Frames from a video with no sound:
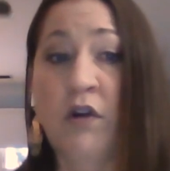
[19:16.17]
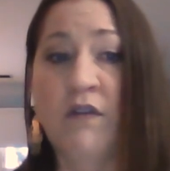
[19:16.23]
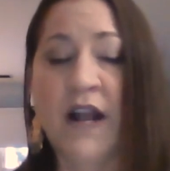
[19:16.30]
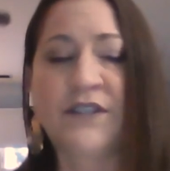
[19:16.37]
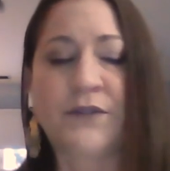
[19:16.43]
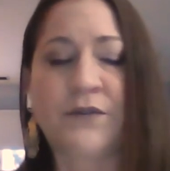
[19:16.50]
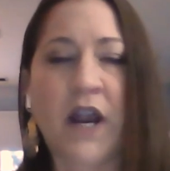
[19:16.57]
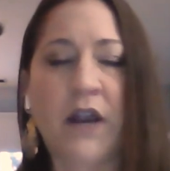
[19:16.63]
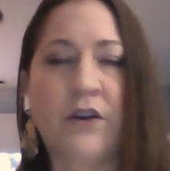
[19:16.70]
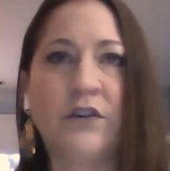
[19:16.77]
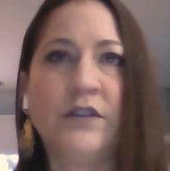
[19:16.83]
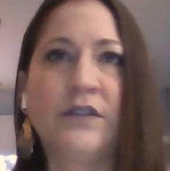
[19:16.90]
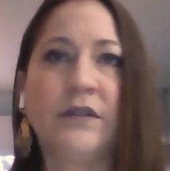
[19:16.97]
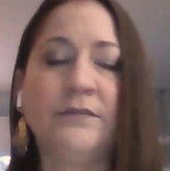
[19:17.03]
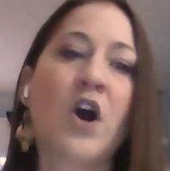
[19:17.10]
arrest
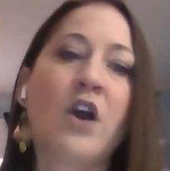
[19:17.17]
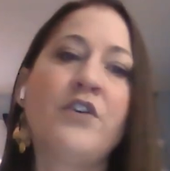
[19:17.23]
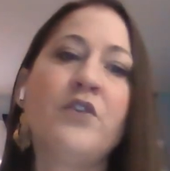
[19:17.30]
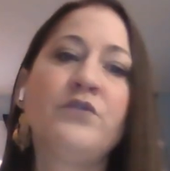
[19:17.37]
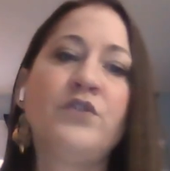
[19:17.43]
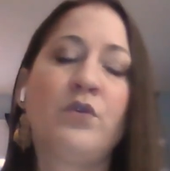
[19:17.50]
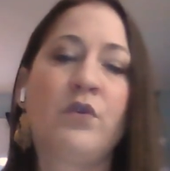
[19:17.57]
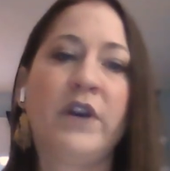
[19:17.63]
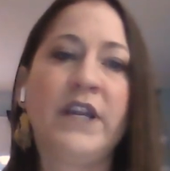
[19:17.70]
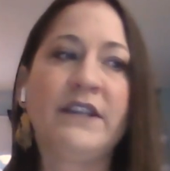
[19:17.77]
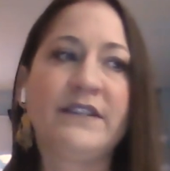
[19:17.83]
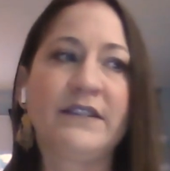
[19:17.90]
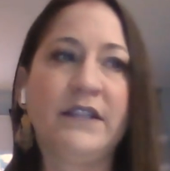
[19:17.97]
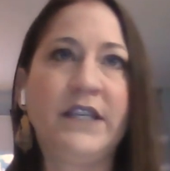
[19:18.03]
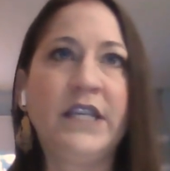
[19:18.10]
records are
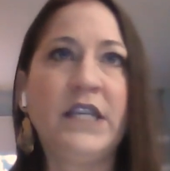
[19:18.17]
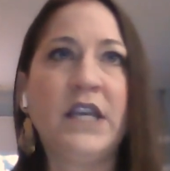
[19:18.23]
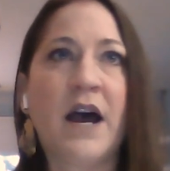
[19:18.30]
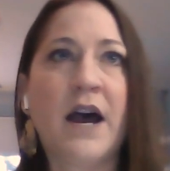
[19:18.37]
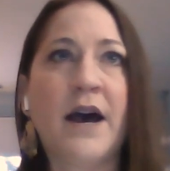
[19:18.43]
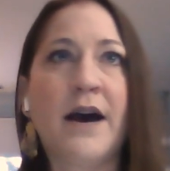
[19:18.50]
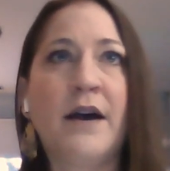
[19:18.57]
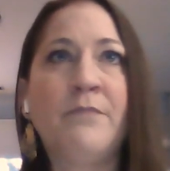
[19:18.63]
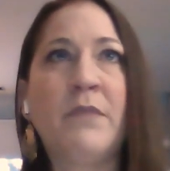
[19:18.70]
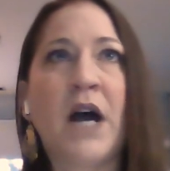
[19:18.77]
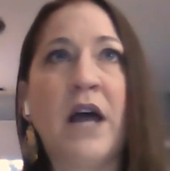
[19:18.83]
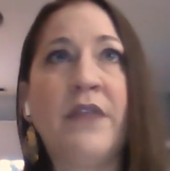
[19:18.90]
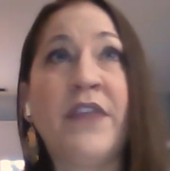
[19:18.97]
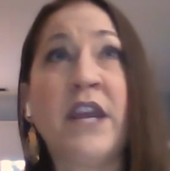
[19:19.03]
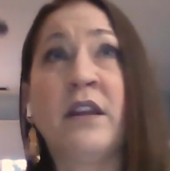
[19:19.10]
notoriously,
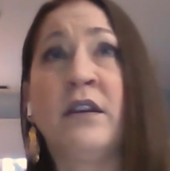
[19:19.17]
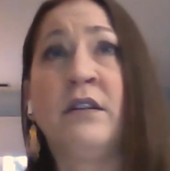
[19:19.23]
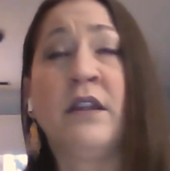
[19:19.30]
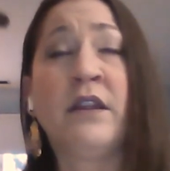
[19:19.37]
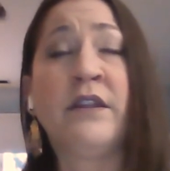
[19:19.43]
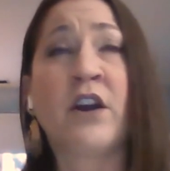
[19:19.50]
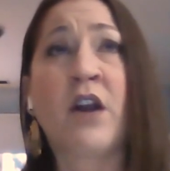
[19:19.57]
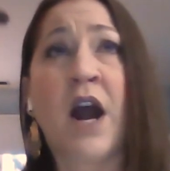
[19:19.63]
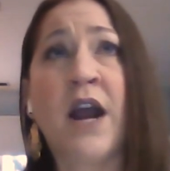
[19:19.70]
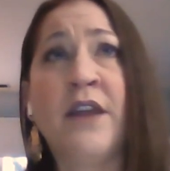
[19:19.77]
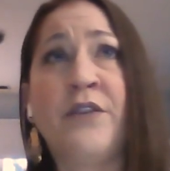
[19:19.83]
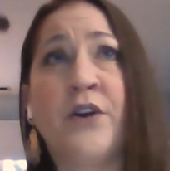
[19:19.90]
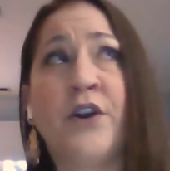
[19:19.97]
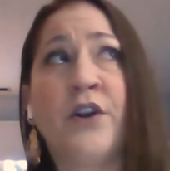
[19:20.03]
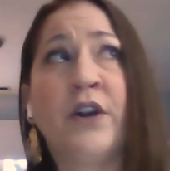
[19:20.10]
they're
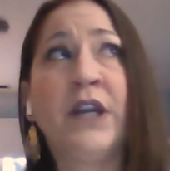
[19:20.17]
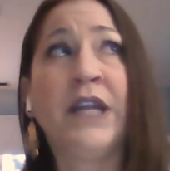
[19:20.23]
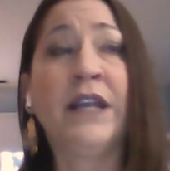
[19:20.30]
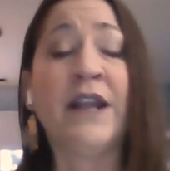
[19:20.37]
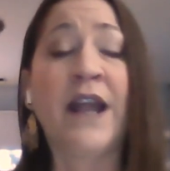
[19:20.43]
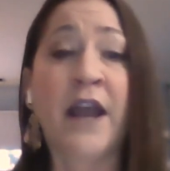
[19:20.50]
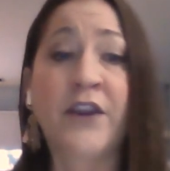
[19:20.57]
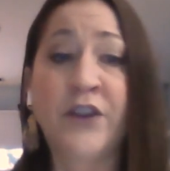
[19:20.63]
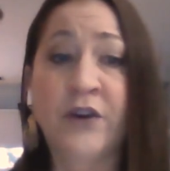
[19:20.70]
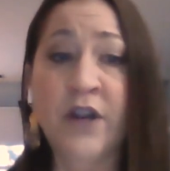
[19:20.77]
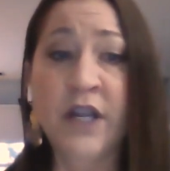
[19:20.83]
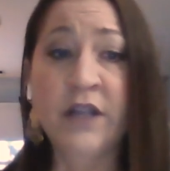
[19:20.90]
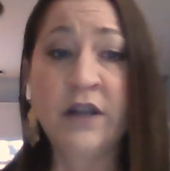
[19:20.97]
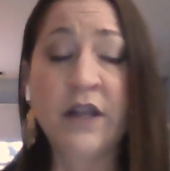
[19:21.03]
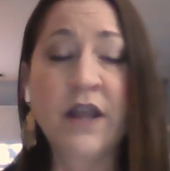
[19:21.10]
either
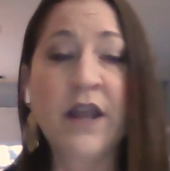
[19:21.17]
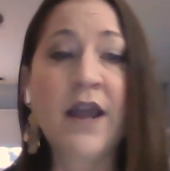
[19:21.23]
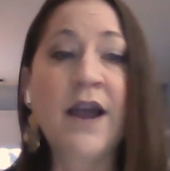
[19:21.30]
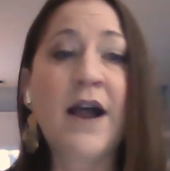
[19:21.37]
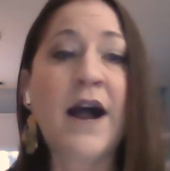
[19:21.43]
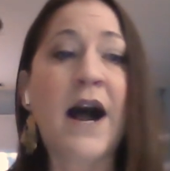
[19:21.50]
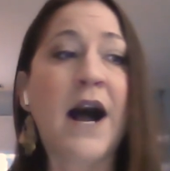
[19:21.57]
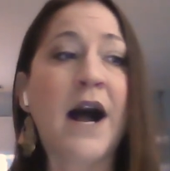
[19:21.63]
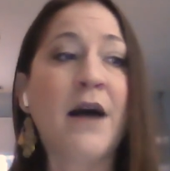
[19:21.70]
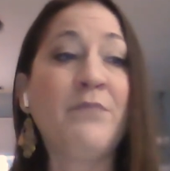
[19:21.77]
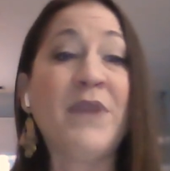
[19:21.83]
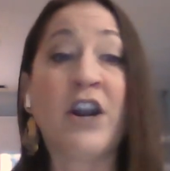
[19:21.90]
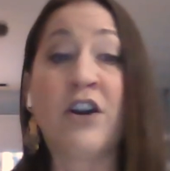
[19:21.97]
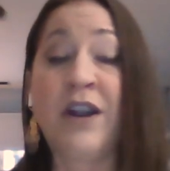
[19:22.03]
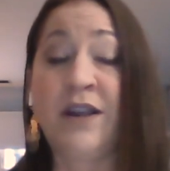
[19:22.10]
inaccurate,
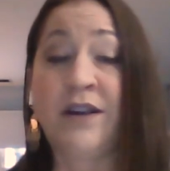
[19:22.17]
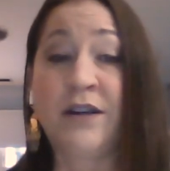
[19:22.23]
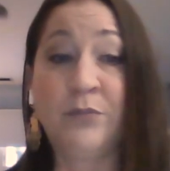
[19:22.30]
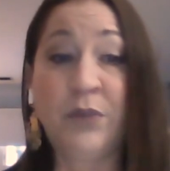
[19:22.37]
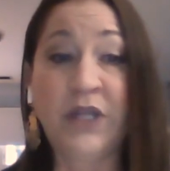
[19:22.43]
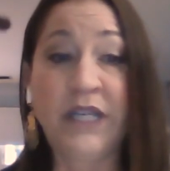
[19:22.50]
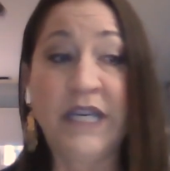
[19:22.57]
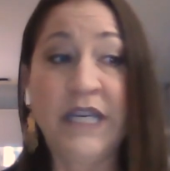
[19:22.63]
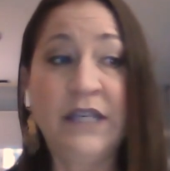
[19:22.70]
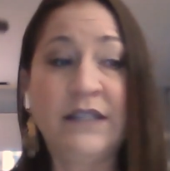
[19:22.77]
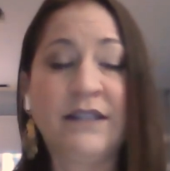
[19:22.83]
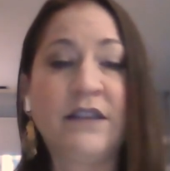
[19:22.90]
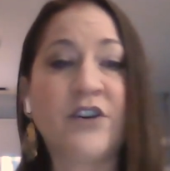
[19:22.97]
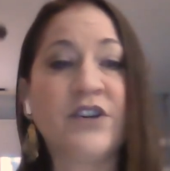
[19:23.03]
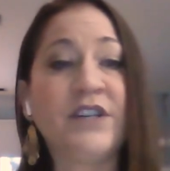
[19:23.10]
They're incomplete.
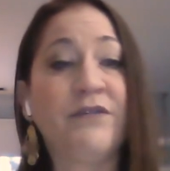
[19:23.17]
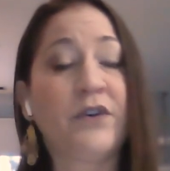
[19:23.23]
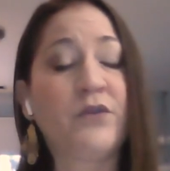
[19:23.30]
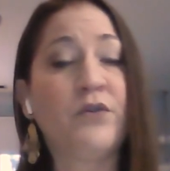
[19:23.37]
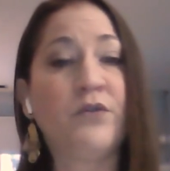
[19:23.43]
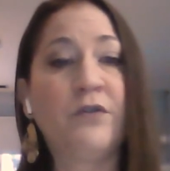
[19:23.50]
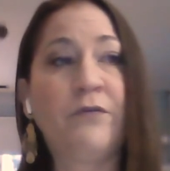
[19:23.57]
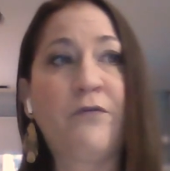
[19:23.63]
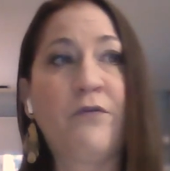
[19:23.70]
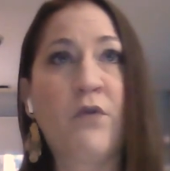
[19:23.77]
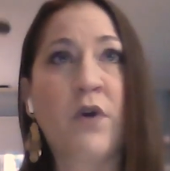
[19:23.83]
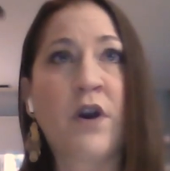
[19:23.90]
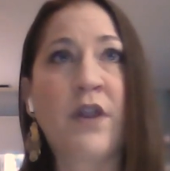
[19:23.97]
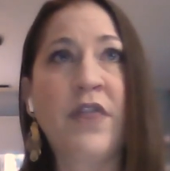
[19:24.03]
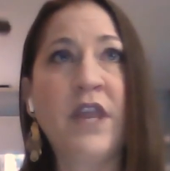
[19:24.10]
They're difficult
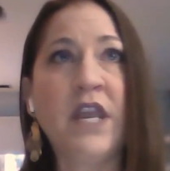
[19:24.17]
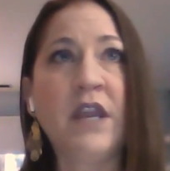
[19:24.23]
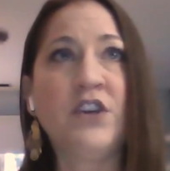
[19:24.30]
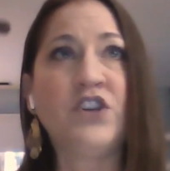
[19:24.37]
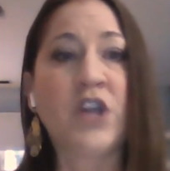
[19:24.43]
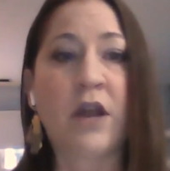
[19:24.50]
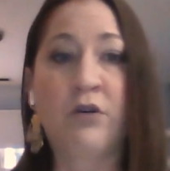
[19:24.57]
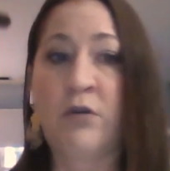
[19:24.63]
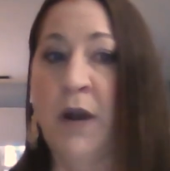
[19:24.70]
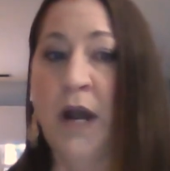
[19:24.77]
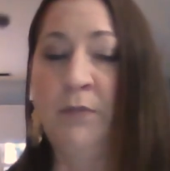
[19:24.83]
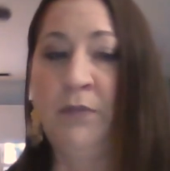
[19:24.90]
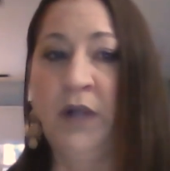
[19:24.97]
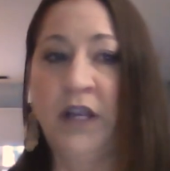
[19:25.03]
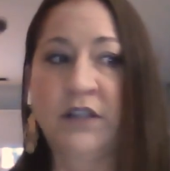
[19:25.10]
for the general
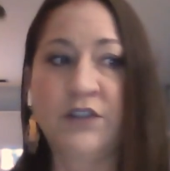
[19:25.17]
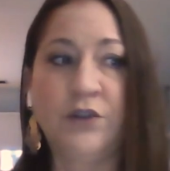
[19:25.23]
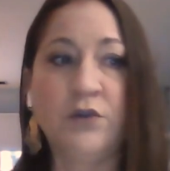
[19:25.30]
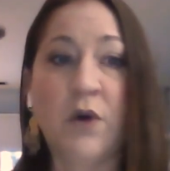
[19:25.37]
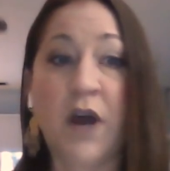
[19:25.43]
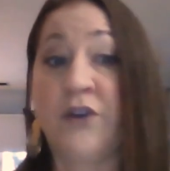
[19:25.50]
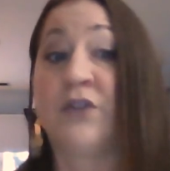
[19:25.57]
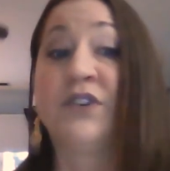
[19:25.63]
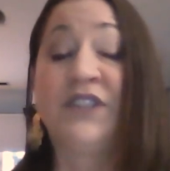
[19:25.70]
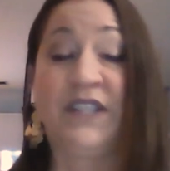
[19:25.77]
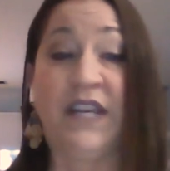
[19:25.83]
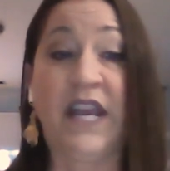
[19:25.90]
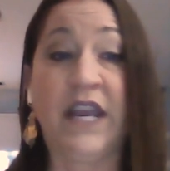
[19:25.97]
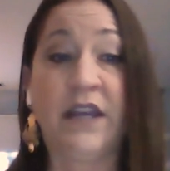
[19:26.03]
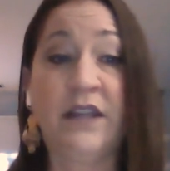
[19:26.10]
public to
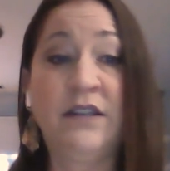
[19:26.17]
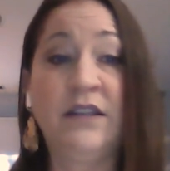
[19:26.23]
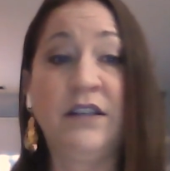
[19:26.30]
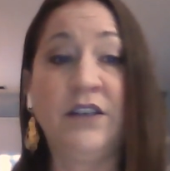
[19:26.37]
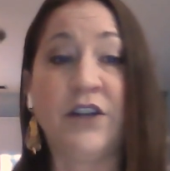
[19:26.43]
understand.